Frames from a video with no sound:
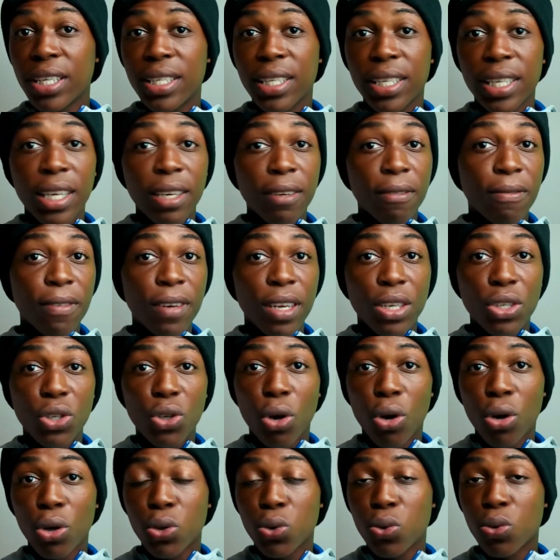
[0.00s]
the Infinix
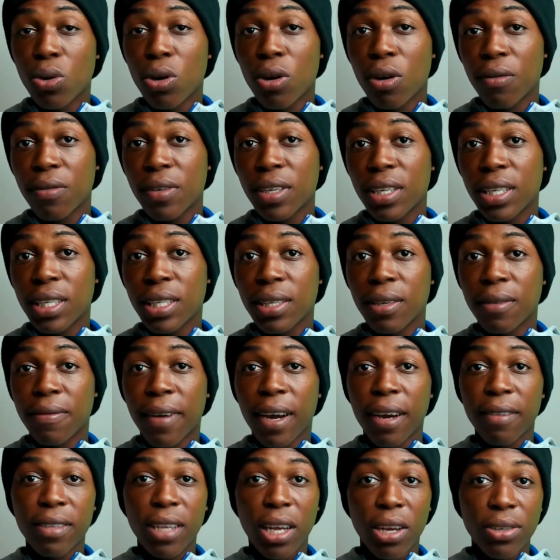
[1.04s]
Hot 12 is a
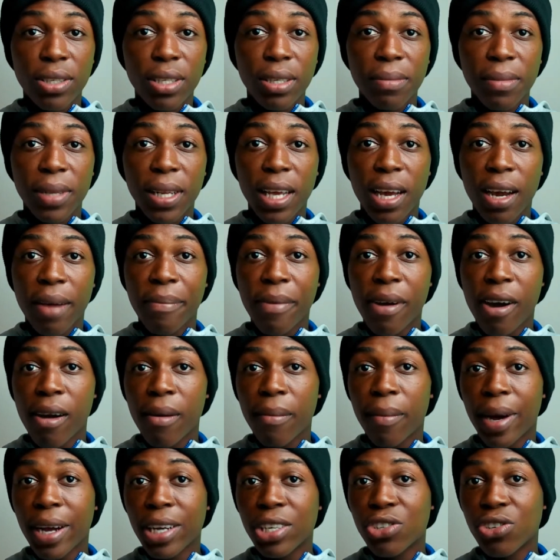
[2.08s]
5000mAh
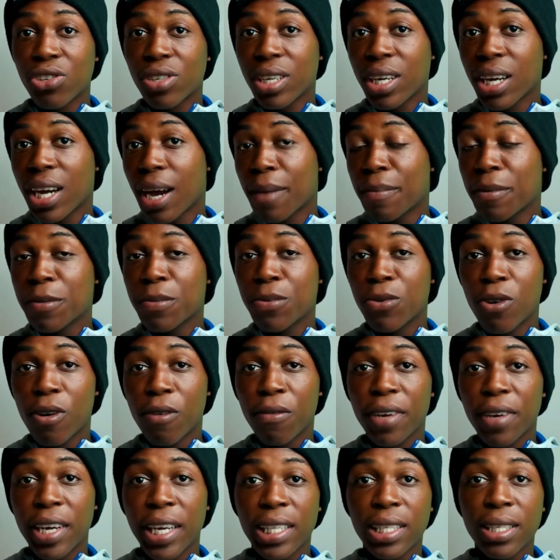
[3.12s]
battery capable of
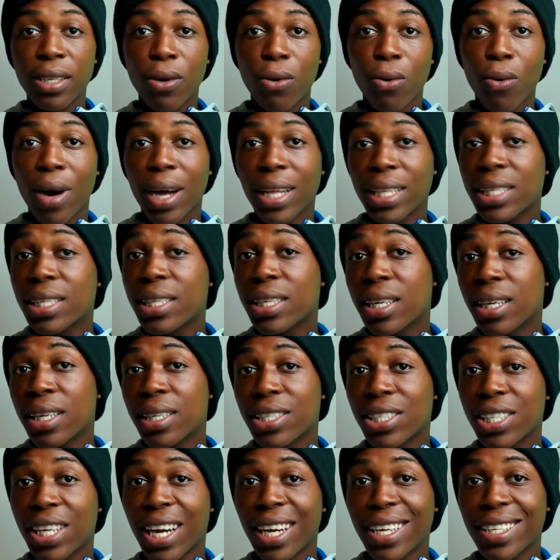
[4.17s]
18 watts
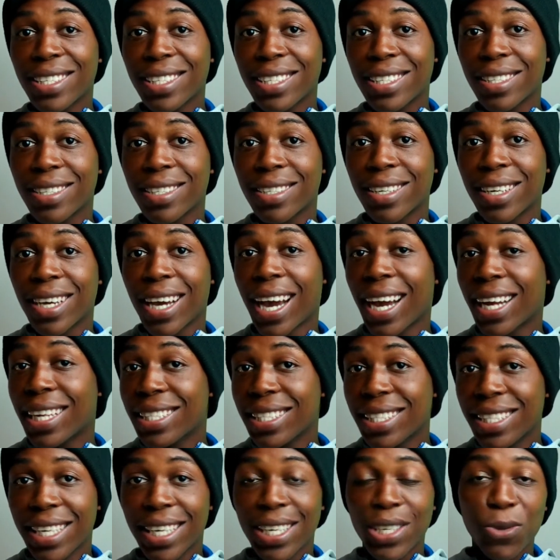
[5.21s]
charging,
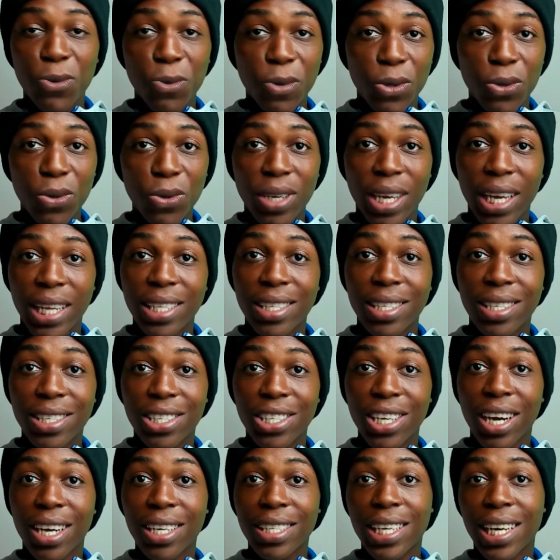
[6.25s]
and yes, we do get the
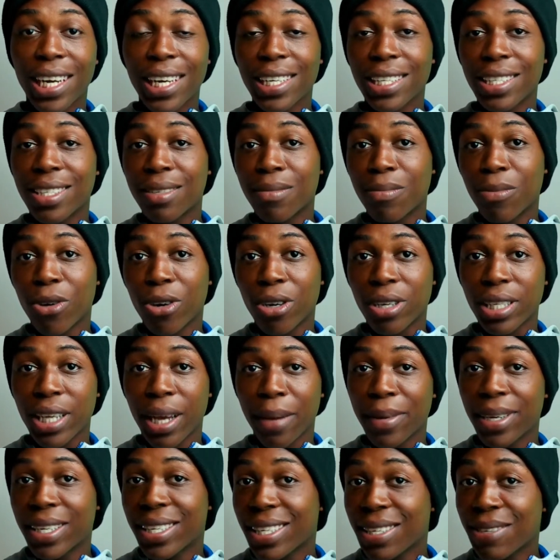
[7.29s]
charger in the box.
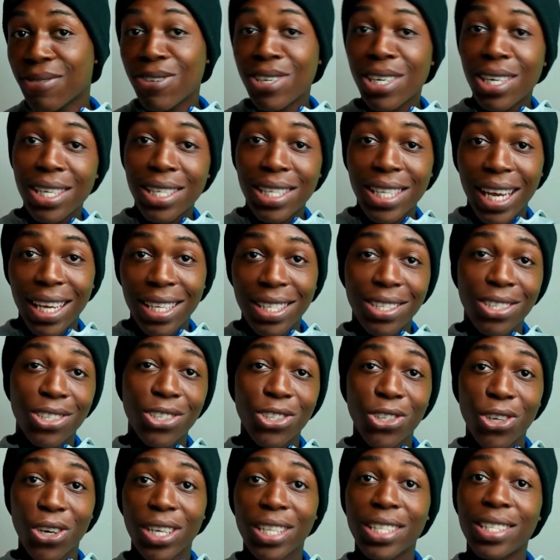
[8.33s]
Infinix hasn't
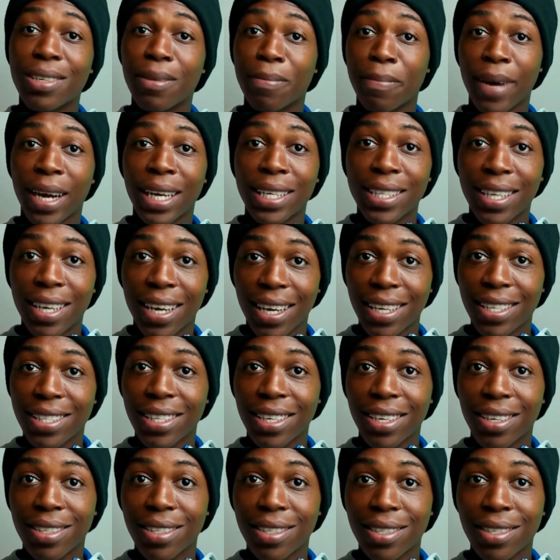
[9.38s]
joined the bad guys
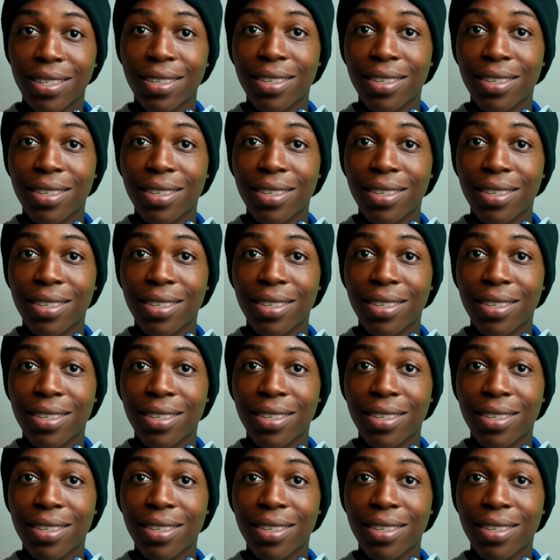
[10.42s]
yet.